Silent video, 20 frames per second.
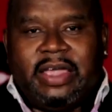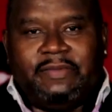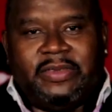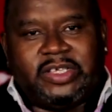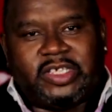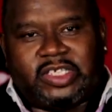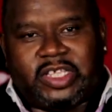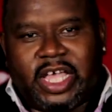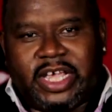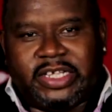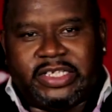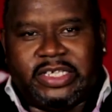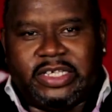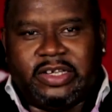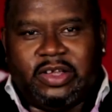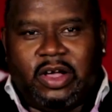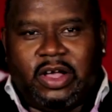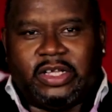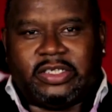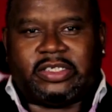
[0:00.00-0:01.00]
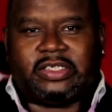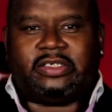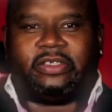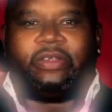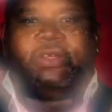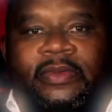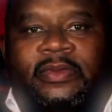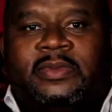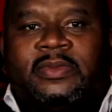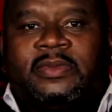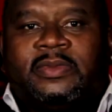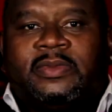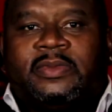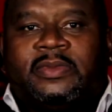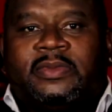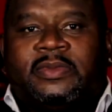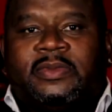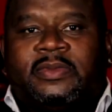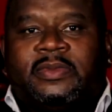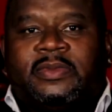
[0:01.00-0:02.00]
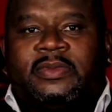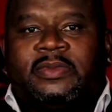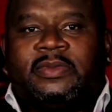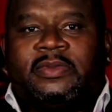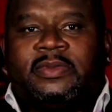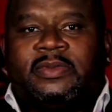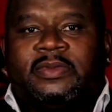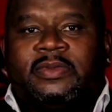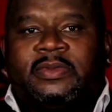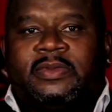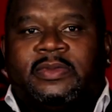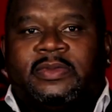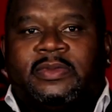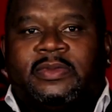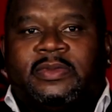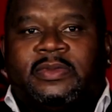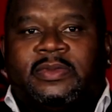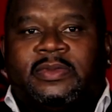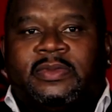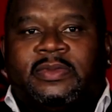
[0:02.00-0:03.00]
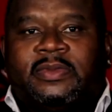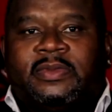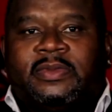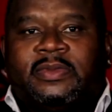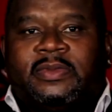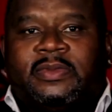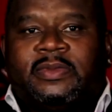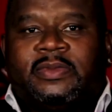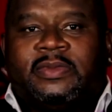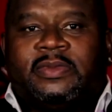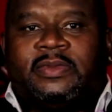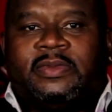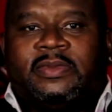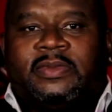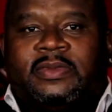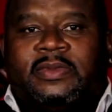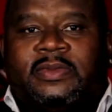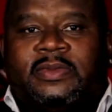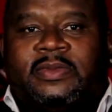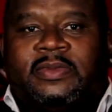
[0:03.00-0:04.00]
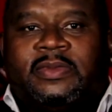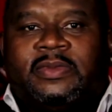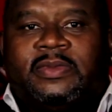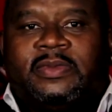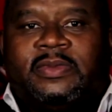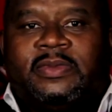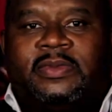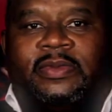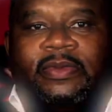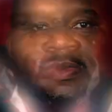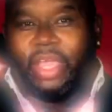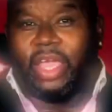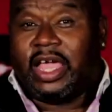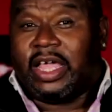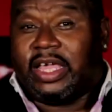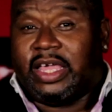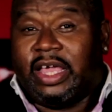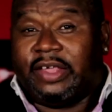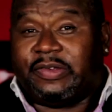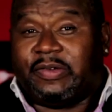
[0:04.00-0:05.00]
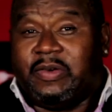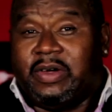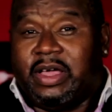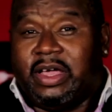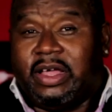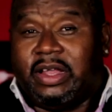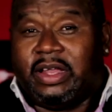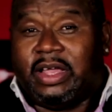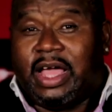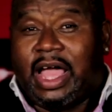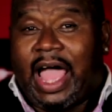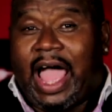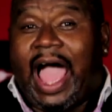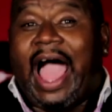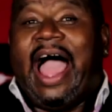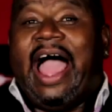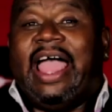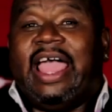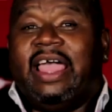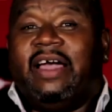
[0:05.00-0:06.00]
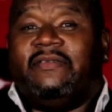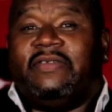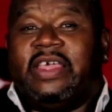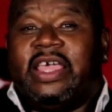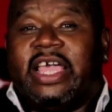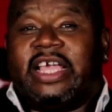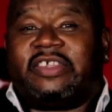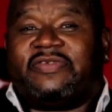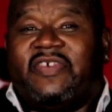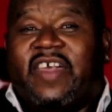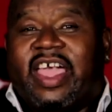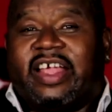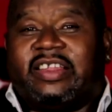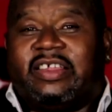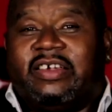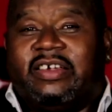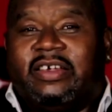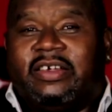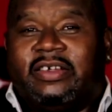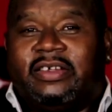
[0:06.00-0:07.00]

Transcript: is Stacy Dawson. I'm from Memphis, Tennessee. I'm 44 years old. And guess what? I have the X Factor.